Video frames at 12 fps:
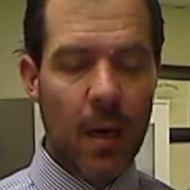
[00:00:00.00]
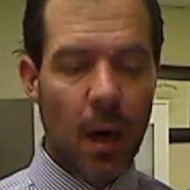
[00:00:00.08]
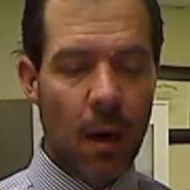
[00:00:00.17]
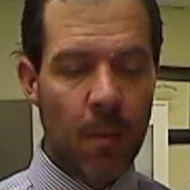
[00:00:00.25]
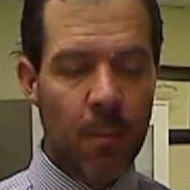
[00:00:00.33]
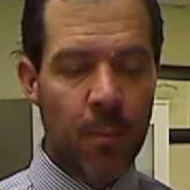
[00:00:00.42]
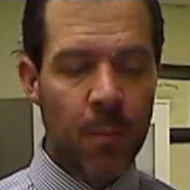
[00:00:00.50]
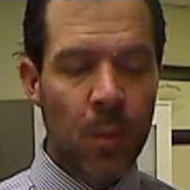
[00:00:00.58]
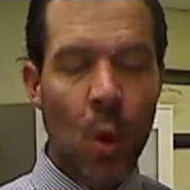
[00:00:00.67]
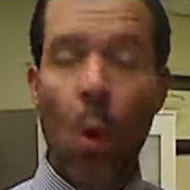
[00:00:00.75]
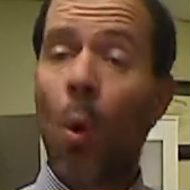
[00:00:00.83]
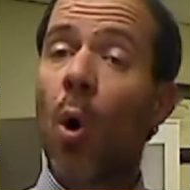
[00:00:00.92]
gum,
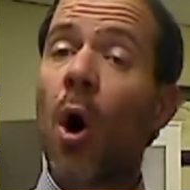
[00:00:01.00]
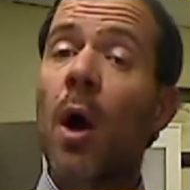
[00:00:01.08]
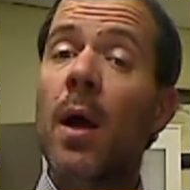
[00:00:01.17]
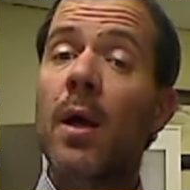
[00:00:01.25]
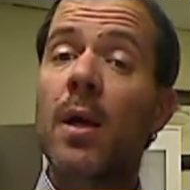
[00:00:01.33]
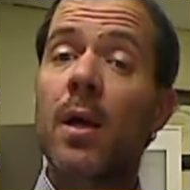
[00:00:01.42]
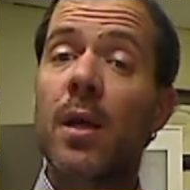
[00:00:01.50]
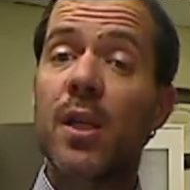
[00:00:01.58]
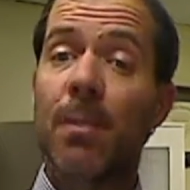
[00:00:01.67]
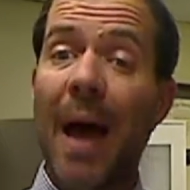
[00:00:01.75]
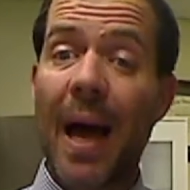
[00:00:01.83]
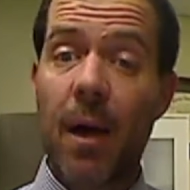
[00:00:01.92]
or
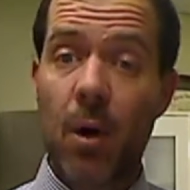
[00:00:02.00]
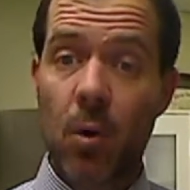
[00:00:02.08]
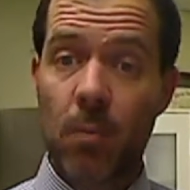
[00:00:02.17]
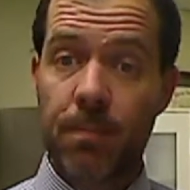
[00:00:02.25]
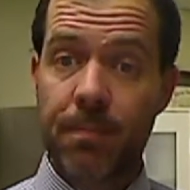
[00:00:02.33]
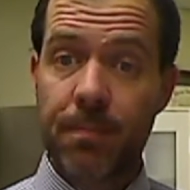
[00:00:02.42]
tobacco.